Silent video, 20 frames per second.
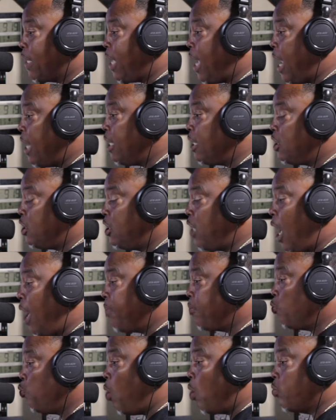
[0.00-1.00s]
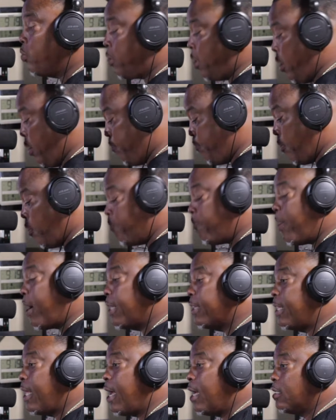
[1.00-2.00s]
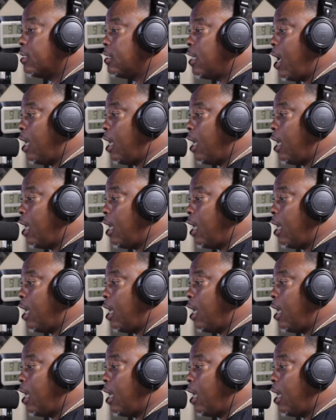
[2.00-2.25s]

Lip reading: lot of mechanic shops who won't turn $4,000 to $5,000.